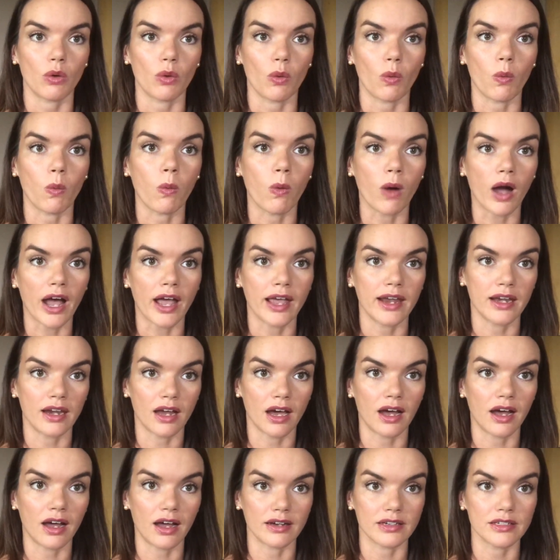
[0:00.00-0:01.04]
why
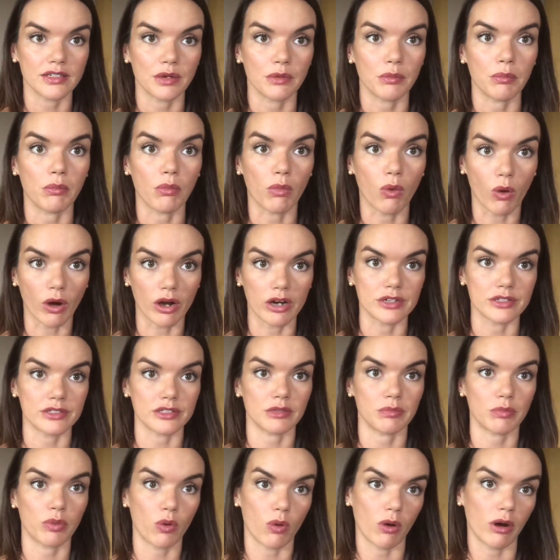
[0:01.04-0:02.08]
not more
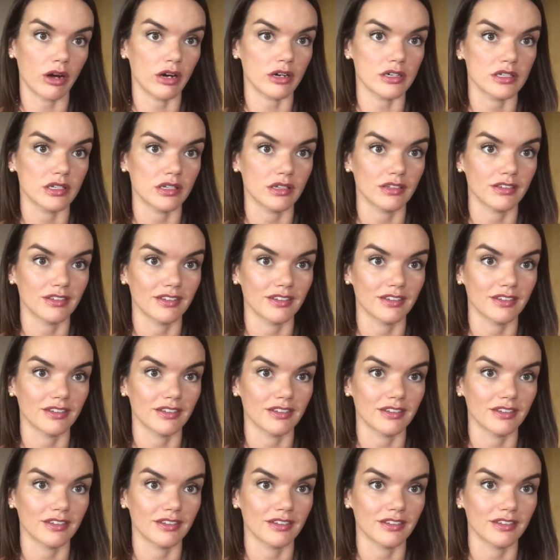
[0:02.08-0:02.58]
support?